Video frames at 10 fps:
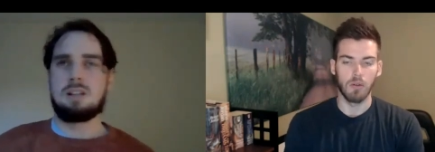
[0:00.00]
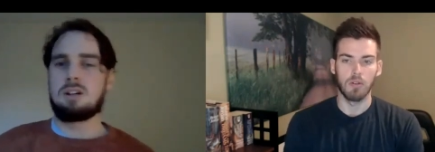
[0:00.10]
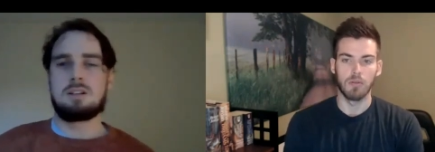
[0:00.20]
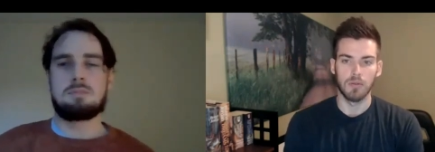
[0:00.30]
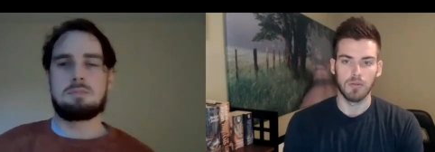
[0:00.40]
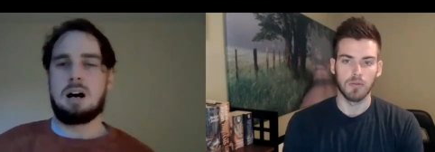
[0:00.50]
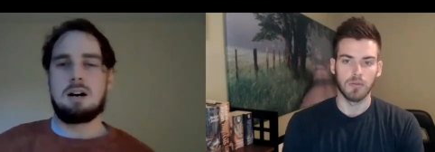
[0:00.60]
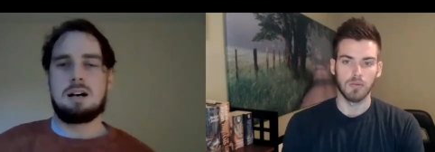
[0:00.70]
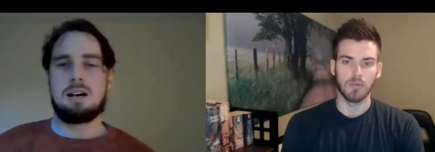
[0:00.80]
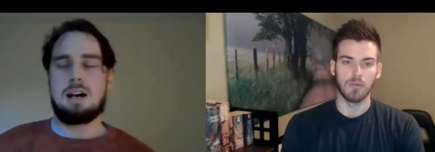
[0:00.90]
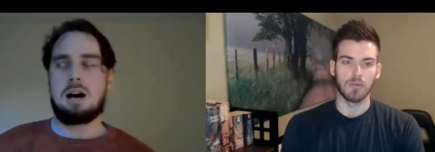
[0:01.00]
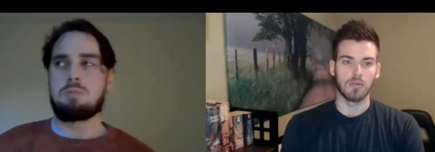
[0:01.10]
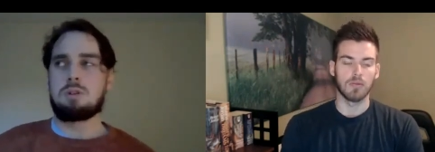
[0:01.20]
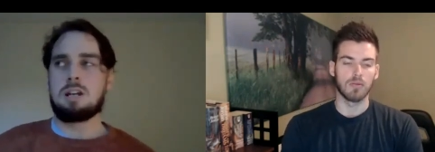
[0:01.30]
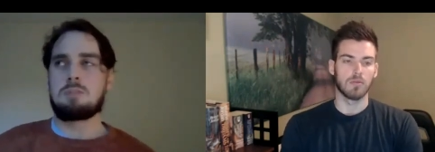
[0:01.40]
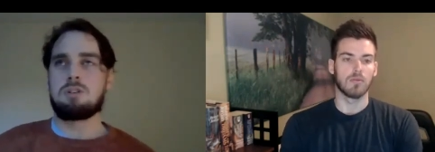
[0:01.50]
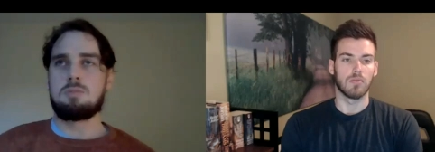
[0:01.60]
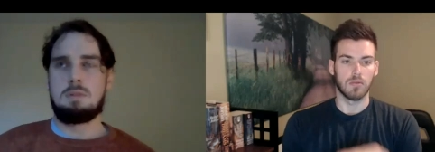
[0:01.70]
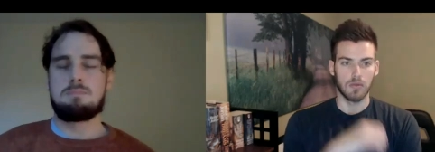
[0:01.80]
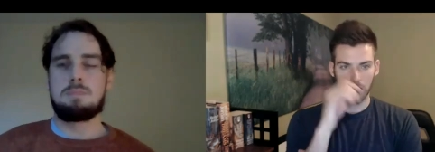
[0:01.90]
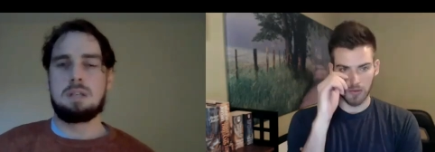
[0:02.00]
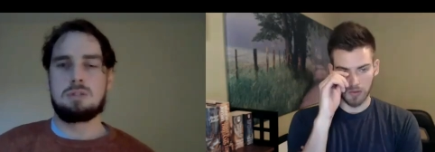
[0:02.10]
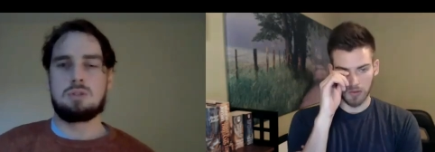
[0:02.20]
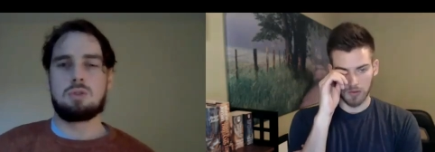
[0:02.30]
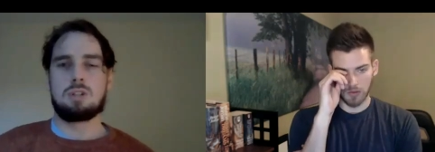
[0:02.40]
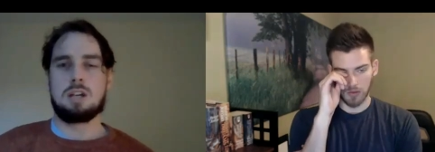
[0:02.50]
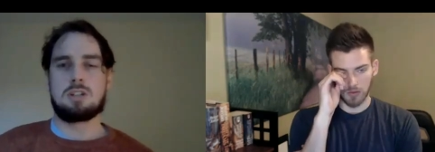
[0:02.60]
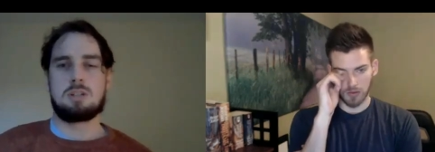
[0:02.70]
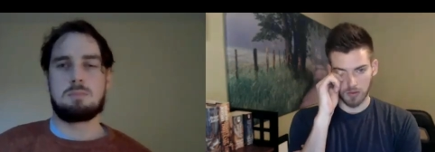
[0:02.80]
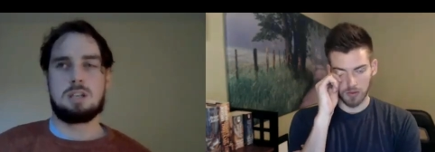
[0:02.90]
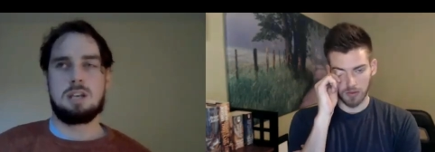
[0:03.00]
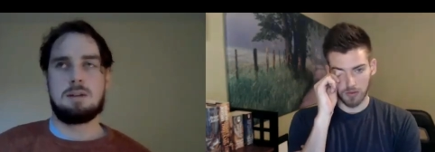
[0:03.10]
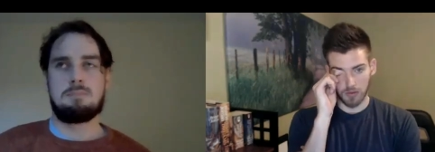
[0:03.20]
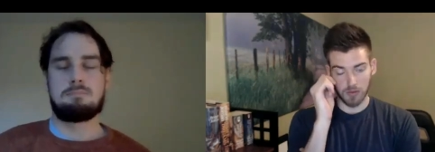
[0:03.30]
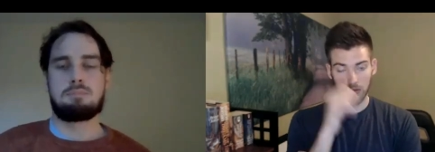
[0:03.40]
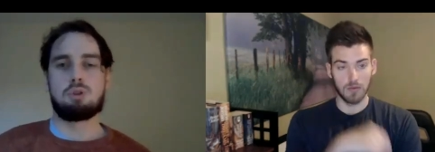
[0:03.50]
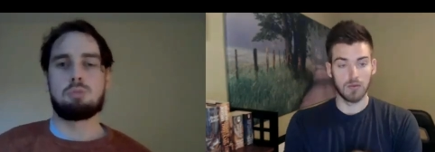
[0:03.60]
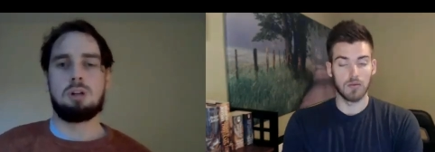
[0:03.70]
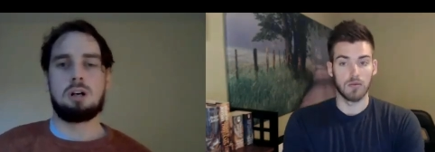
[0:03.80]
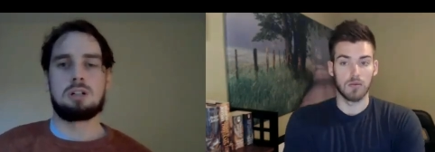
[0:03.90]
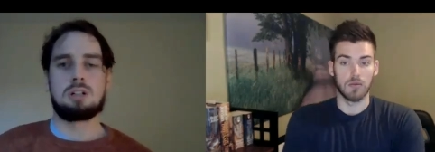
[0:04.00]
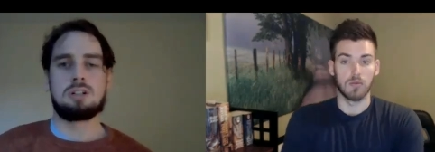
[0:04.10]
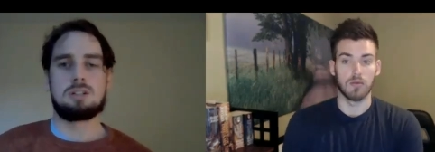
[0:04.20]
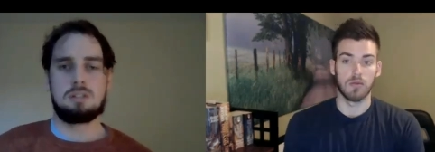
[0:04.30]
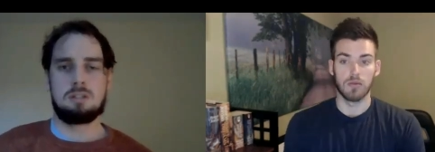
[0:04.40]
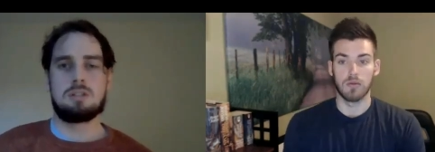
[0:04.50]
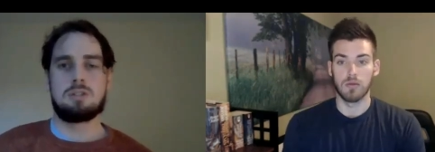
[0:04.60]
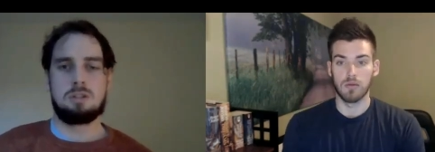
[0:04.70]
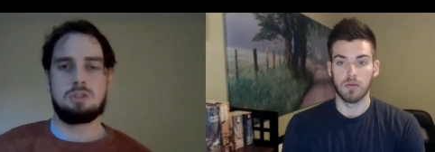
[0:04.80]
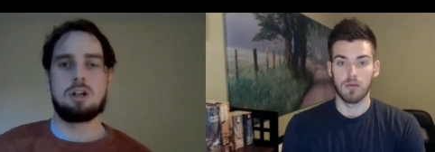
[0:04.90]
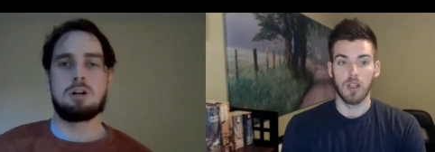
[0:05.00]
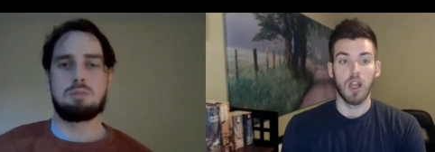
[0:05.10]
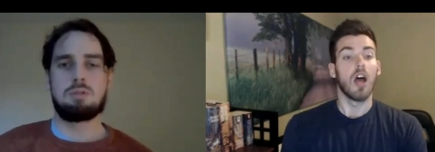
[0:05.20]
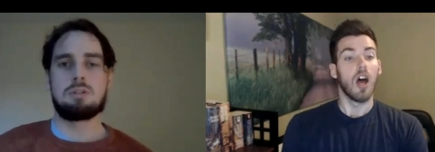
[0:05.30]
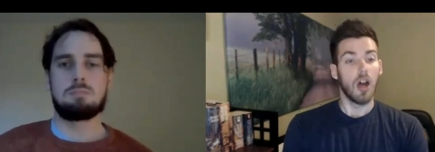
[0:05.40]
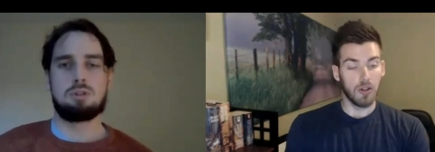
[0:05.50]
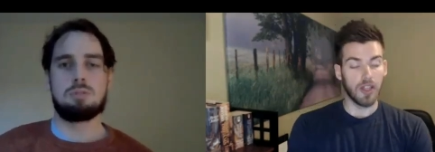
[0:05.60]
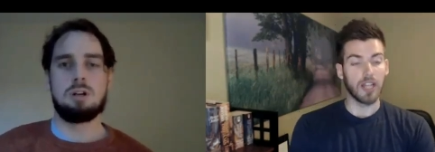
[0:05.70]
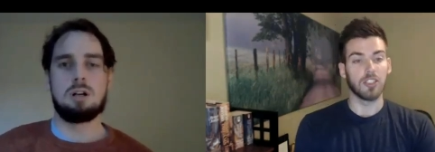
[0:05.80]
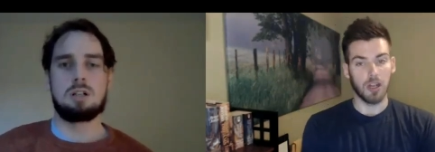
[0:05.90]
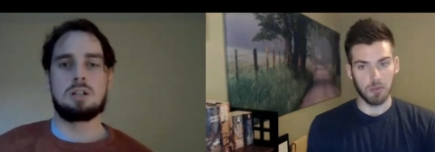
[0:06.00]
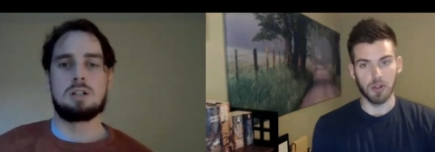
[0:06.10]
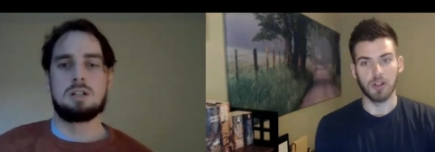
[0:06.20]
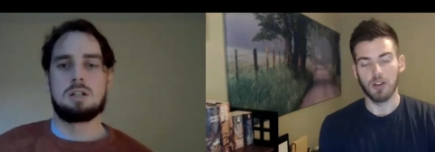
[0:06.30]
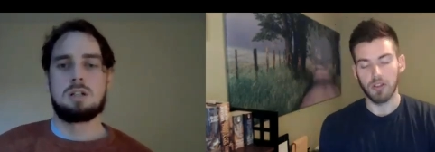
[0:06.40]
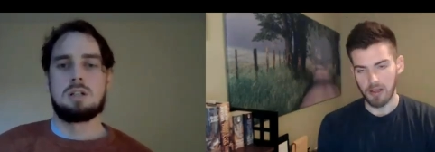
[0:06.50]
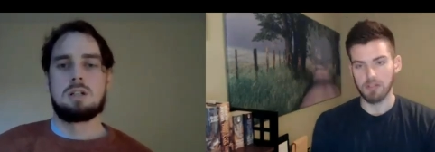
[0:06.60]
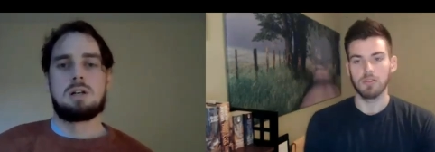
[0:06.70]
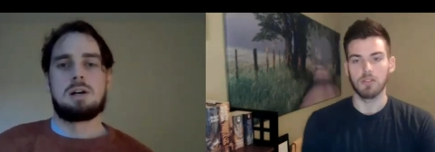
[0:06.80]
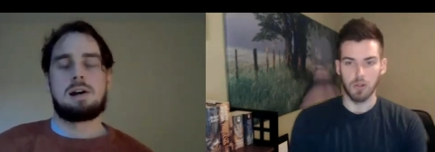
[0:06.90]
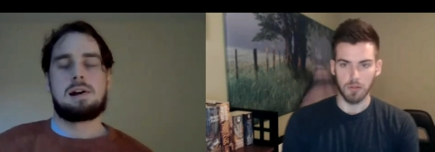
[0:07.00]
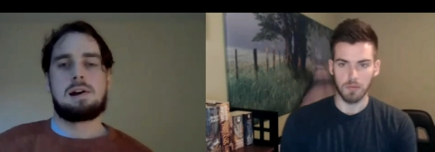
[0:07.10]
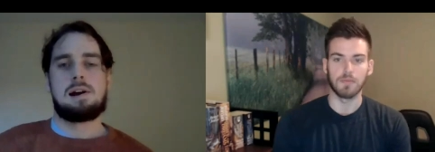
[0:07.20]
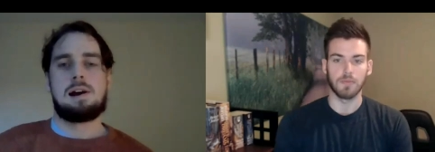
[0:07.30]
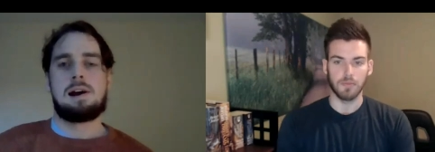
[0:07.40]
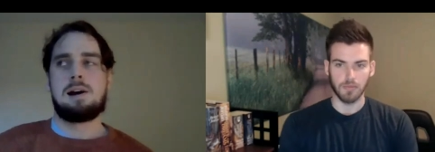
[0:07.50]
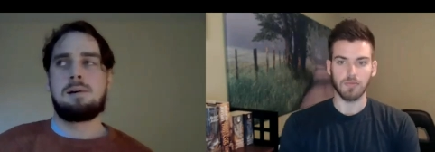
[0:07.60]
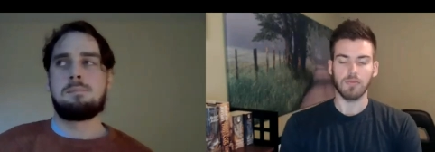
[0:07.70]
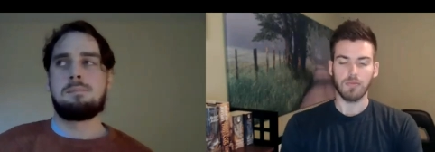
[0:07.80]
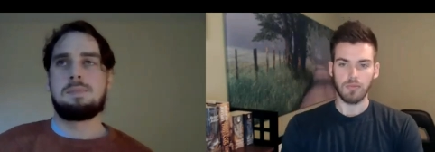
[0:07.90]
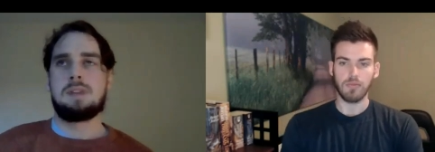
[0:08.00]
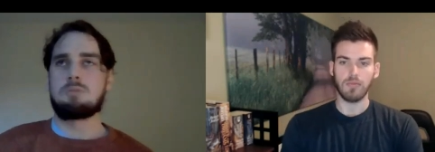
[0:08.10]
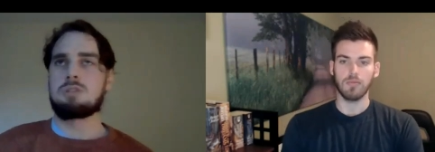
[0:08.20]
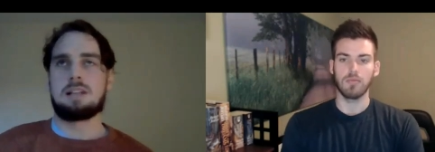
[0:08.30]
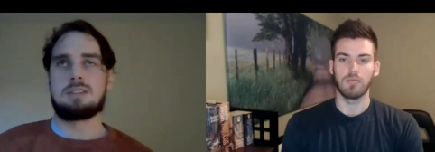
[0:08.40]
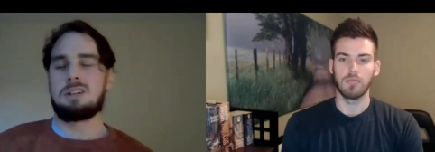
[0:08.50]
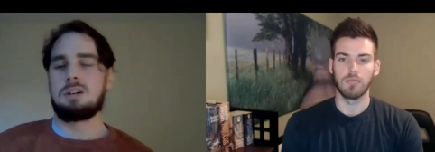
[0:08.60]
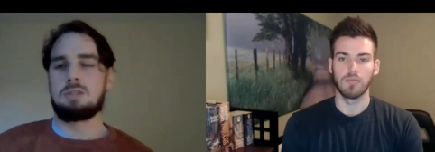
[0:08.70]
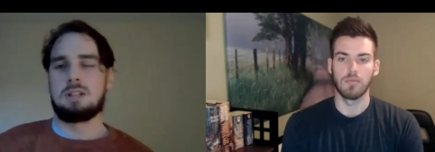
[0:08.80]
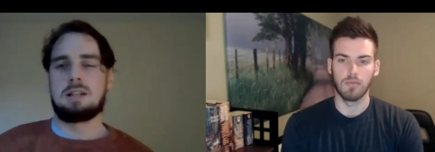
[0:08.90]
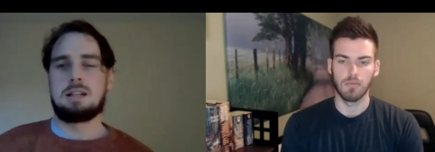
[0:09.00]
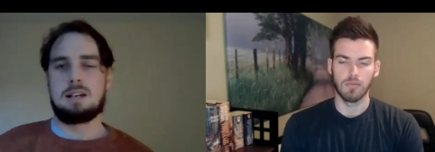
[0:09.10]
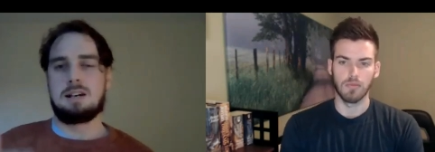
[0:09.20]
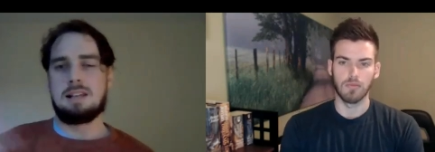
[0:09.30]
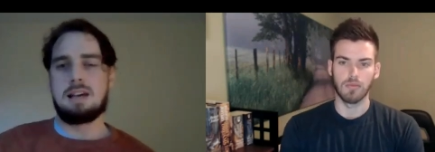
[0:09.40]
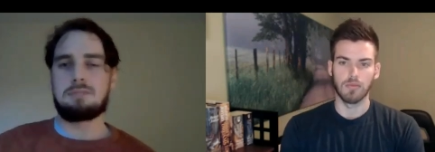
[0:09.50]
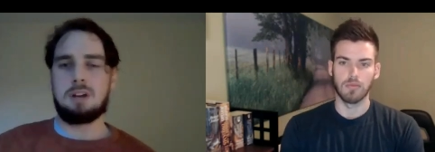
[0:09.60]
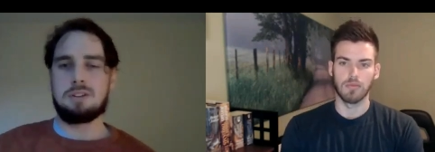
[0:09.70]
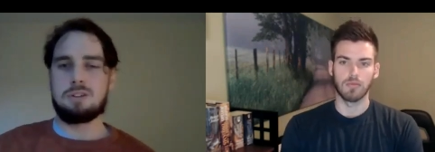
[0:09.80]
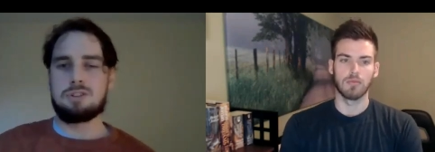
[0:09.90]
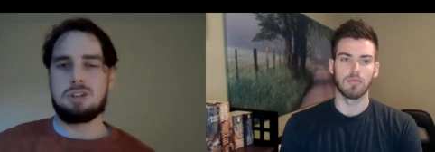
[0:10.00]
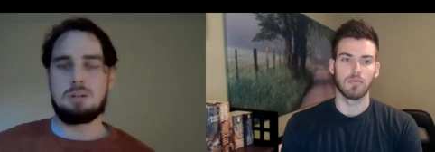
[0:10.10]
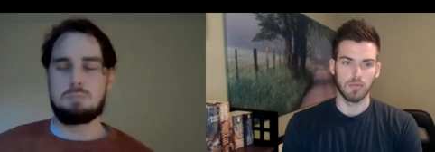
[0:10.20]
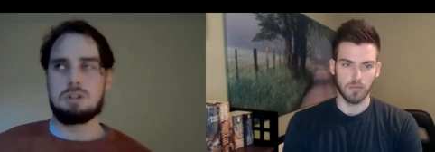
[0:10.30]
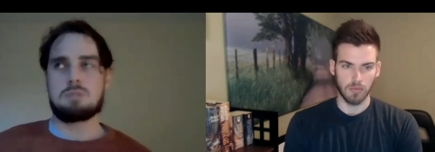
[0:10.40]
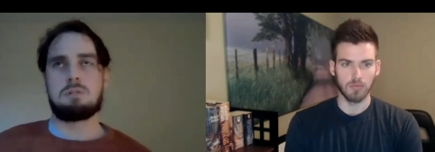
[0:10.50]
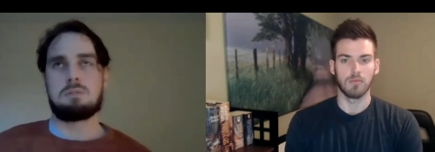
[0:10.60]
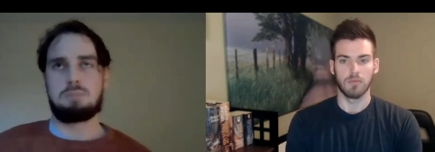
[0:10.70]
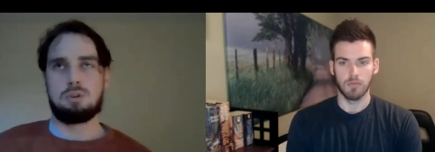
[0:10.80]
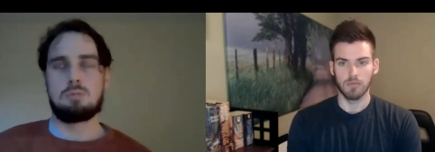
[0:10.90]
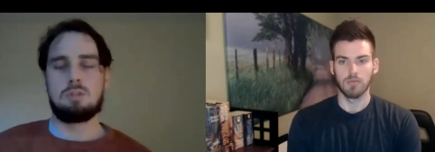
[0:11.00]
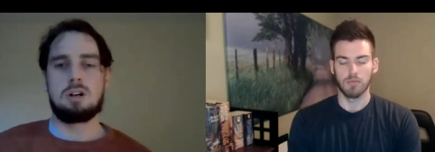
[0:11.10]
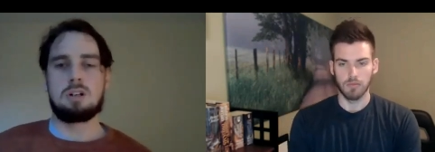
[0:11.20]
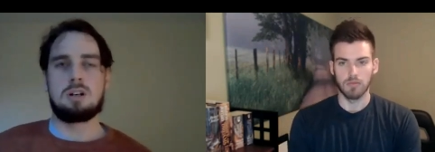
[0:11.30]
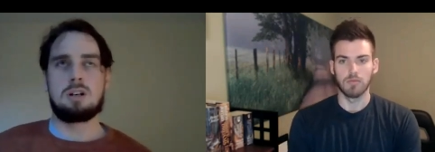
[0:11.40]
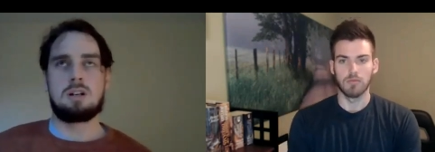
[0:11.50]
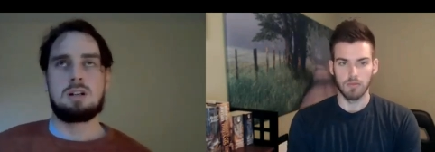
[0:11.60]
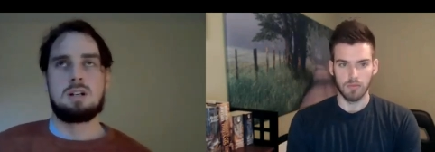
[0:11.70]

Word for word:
Speaker 1: look at uh, Upwork anymore. My main source actually became Pro Blogger, the, the job board on. Pro oh, that Blogger.
Speaker 2: job board. Okay.
Speaker 1: Cool. Um, that was like the only like I left other job boards, but Pro Blogger